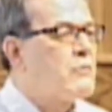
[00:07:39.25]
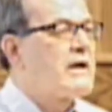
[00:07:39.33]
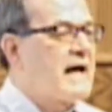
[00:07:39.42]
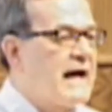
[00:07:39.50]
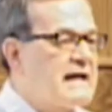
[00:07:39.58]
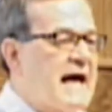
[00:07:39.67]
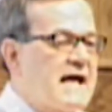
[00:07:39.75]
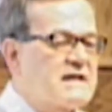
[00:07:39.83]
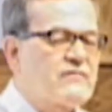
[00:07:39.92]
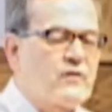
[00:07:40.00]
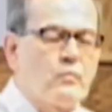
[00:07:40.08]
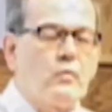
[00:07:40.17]
But when I
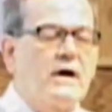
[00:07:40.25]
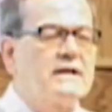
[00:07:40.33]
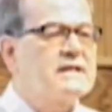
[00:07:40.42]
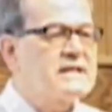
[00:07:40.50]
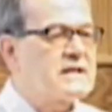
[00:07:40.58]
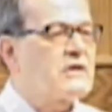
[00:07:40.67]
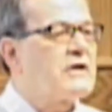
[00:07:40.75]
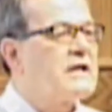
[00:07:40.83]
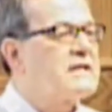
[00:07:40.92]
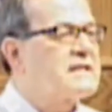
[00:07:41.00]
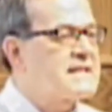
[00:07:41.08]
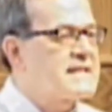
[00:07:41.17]
ask for one
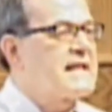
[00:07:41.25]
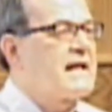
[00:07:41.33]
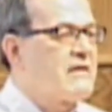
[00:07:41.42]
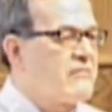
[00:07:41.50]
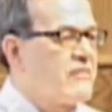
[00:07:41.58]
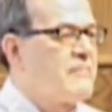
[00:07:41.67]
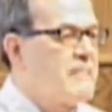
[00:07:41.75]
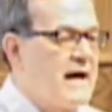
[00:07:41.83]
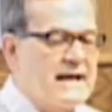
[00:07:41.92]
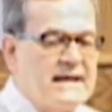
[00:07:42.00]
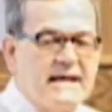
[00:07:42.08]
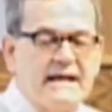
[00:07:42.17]
serious thing
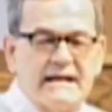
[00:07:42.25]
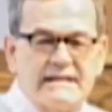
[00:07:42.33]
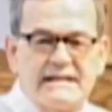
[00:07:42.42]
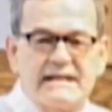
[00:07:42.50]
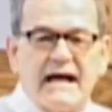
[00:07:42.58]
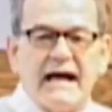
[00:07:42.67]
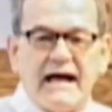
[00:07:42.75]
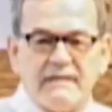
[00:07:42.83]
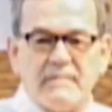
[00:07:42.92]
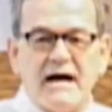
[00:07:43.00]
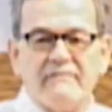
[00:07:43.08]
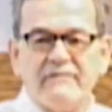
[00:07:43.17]
from my kids
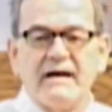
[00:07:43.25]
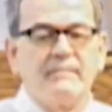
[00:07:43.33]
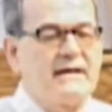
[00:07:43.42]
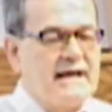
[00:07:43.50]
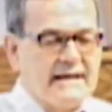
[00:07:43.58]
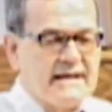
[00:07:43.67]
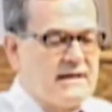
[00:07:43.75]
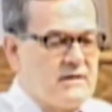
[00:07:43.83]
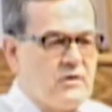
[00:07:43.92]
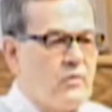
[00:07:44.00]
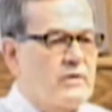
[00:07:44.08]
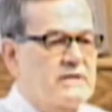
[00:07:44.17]
and my family, I
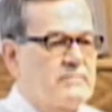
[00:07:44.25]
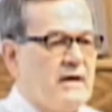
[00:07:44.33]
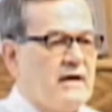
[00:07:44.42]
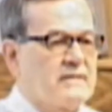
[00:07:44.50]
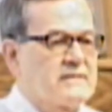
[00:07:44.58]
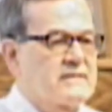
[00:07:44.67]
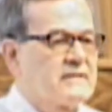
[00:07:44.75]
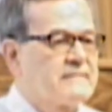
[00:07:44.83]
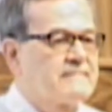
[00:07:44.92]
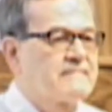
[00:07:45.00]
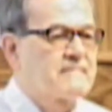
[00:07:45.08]
get no response.